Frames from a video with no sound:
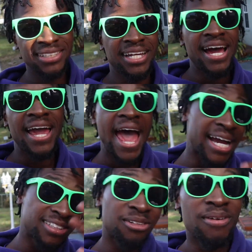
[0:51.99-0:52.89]
And I
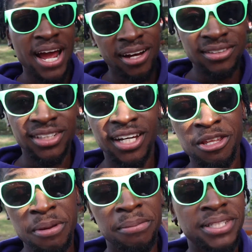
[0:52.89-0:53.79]
asked around to
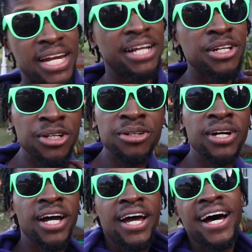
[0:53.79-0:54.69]
other people that I knew
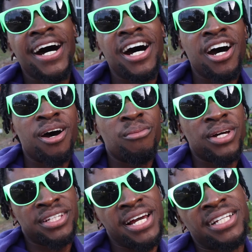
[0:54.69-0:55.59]

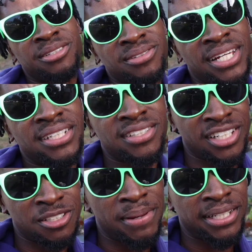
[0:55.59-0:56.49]
whether or not this was like
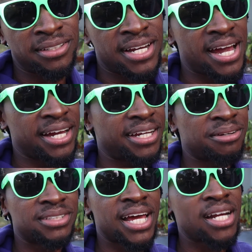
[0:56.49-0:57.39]
suspect or not, and it
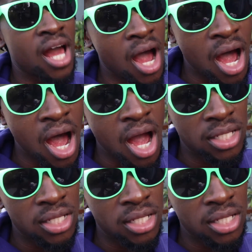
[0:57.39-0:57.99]
was like, no,